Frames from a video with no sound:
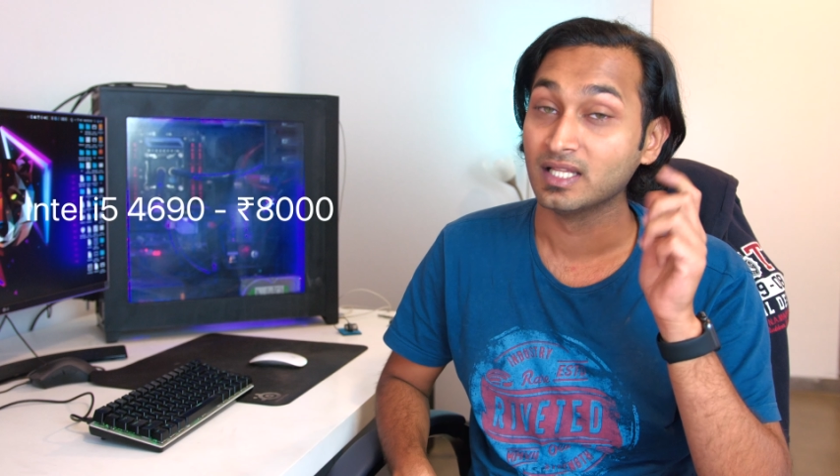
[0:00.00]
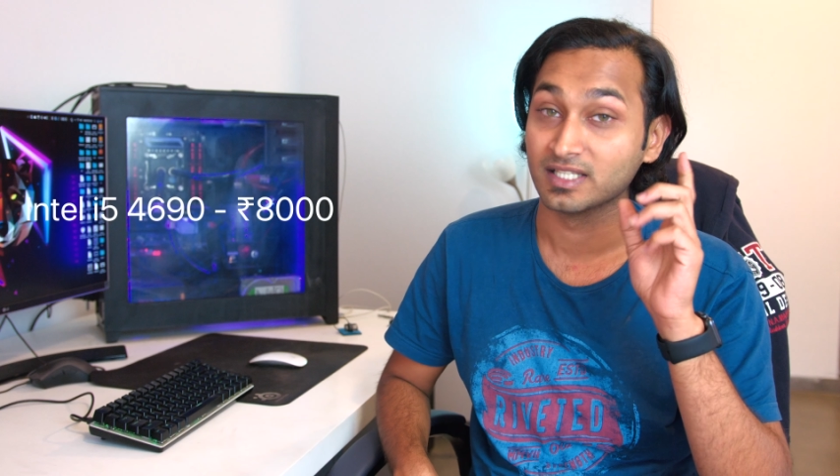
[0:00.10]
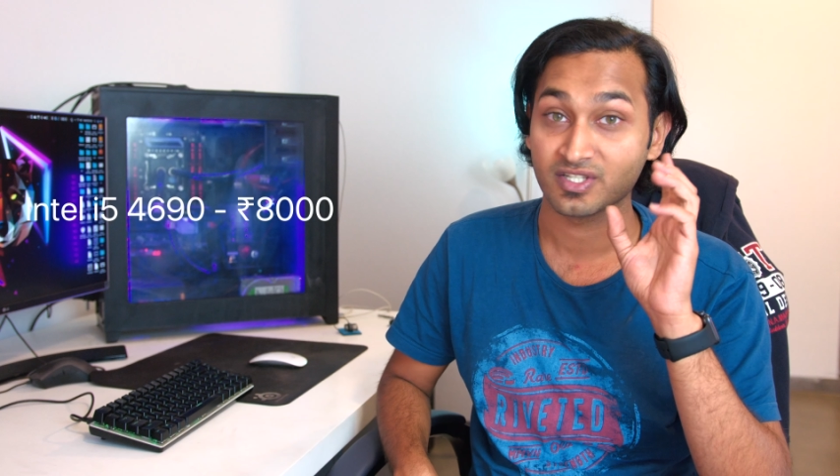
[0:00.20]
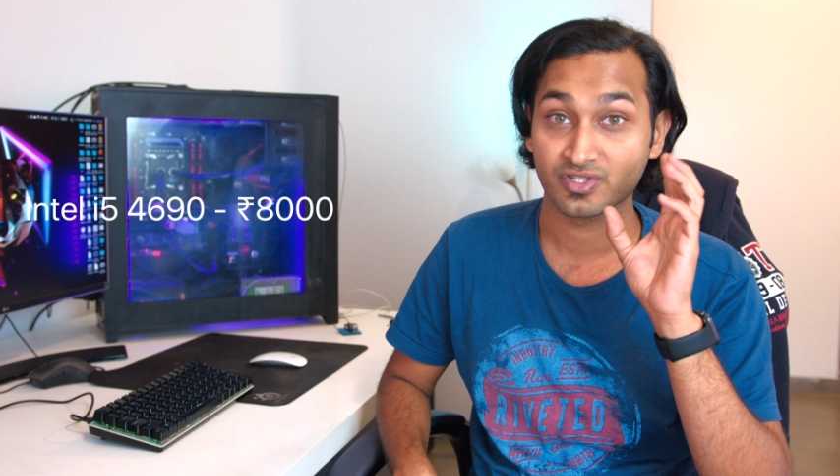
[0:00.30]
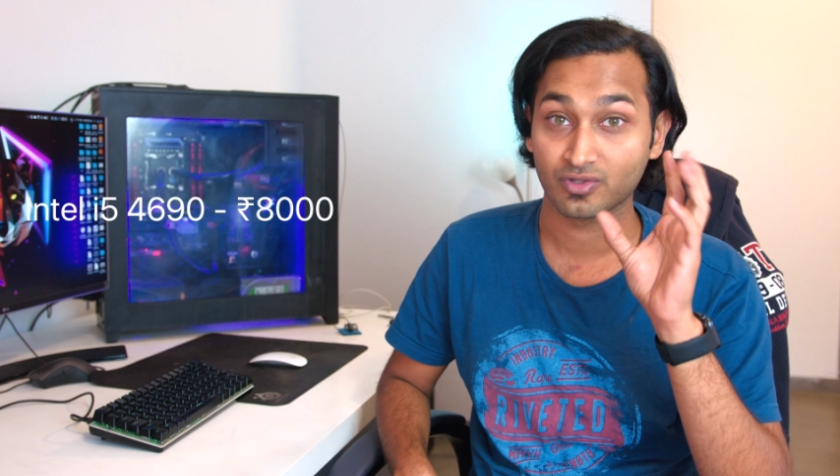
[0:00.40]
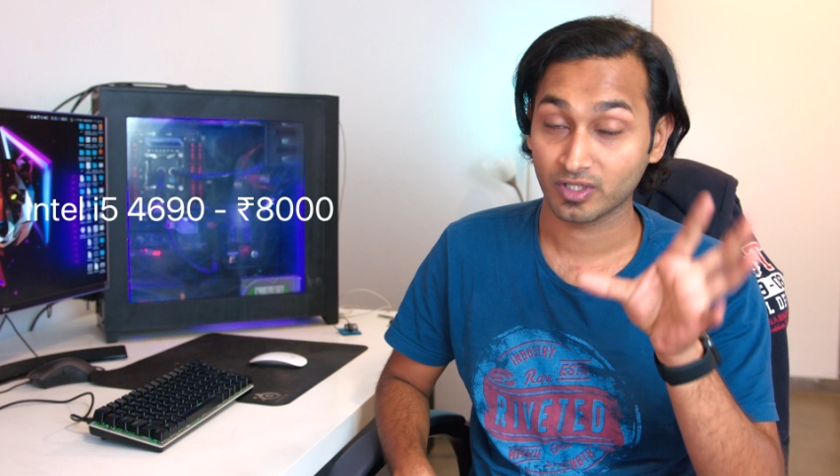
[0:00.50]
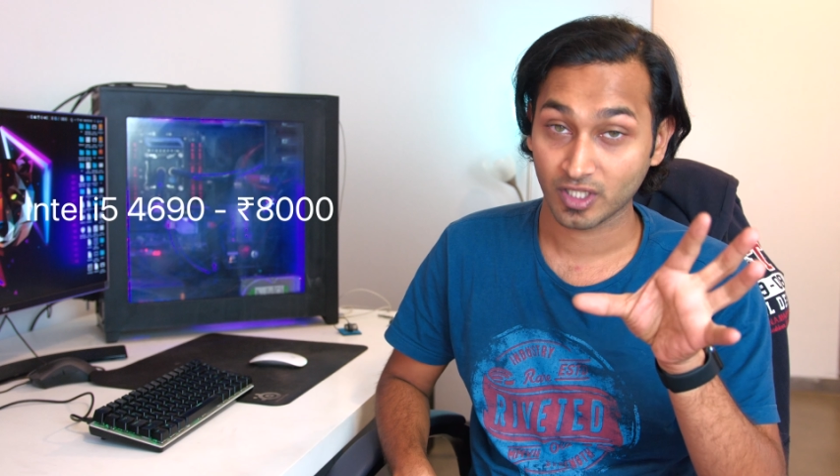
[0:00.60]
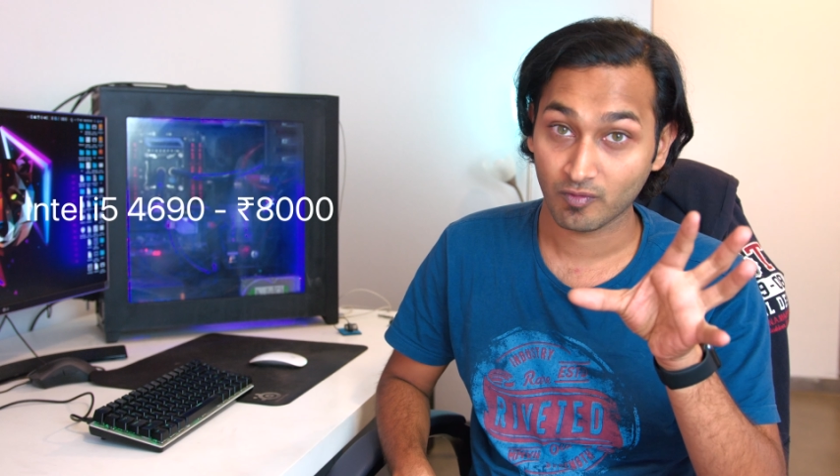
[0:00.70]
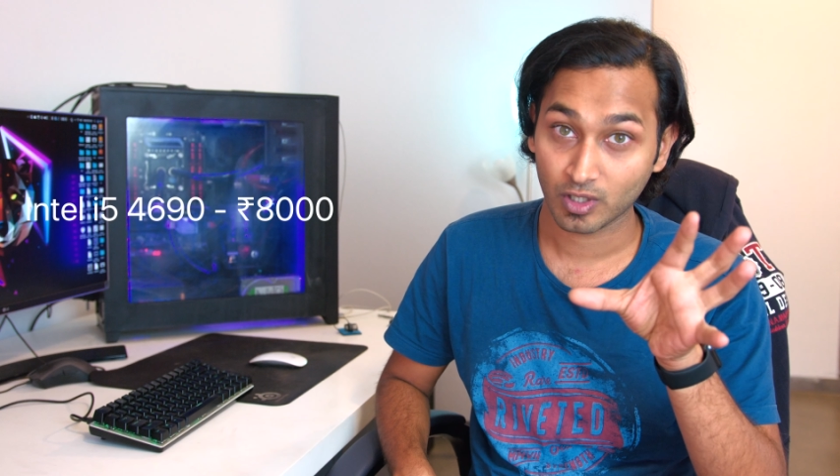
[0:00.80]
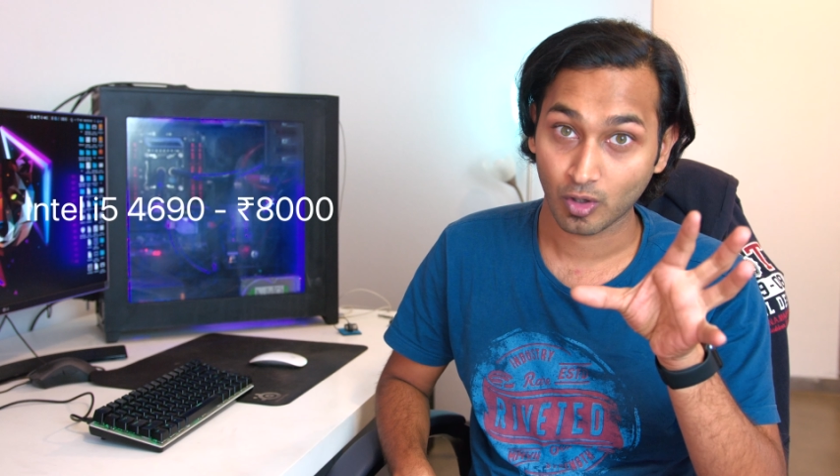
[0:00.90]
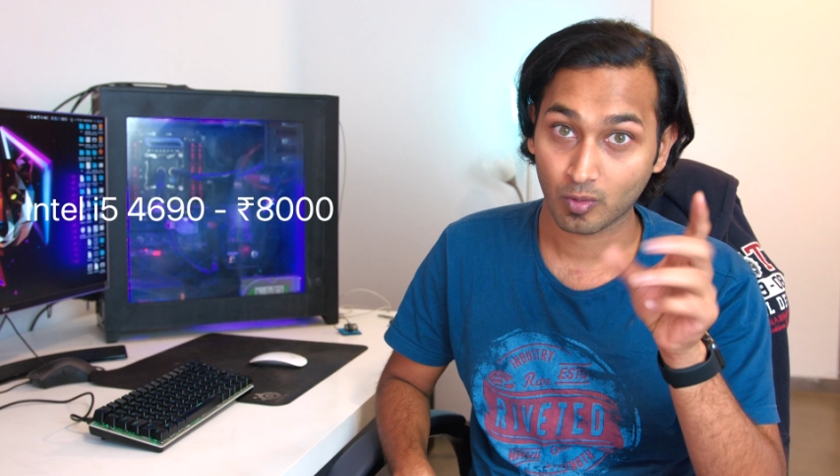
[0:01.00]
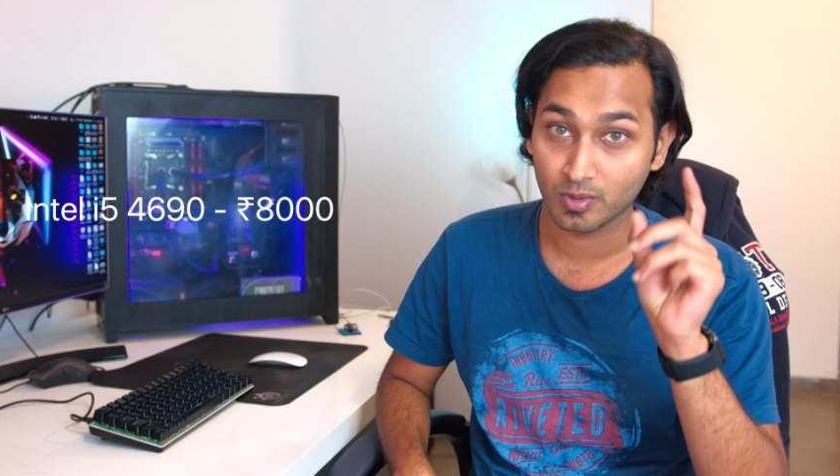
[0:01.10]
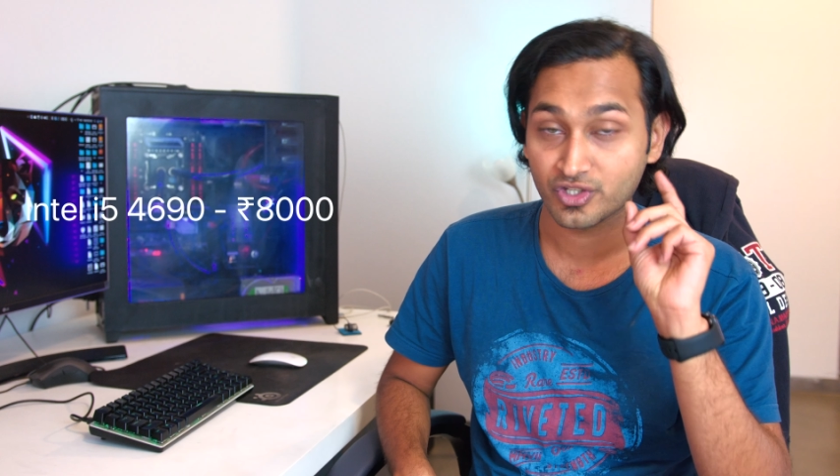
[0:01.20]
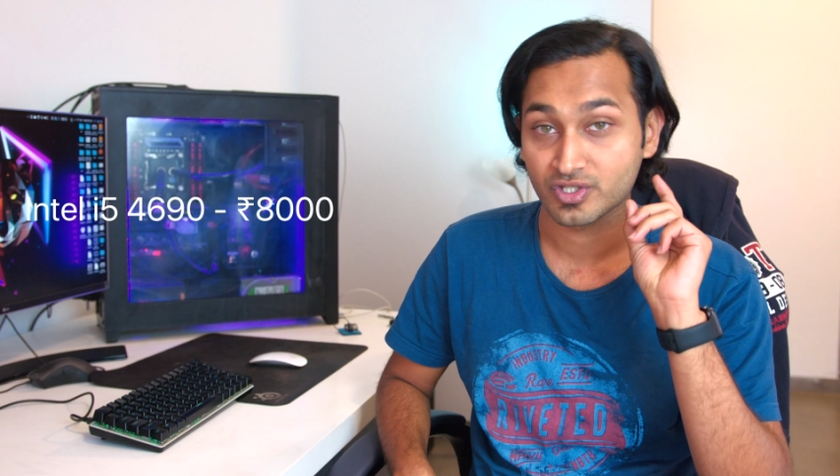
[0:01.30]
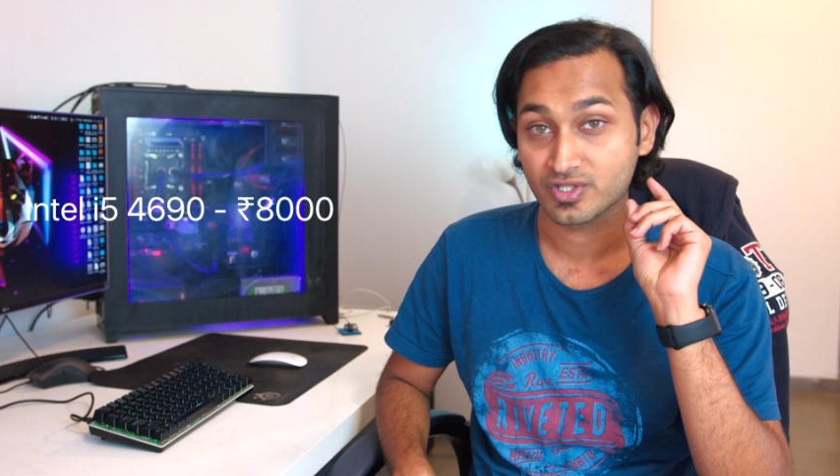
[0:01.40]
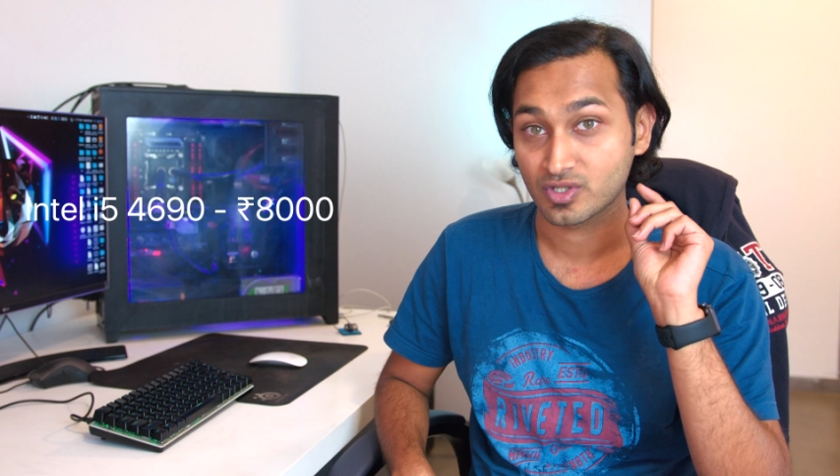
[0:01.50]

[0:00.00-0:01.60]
This is not the overclock version,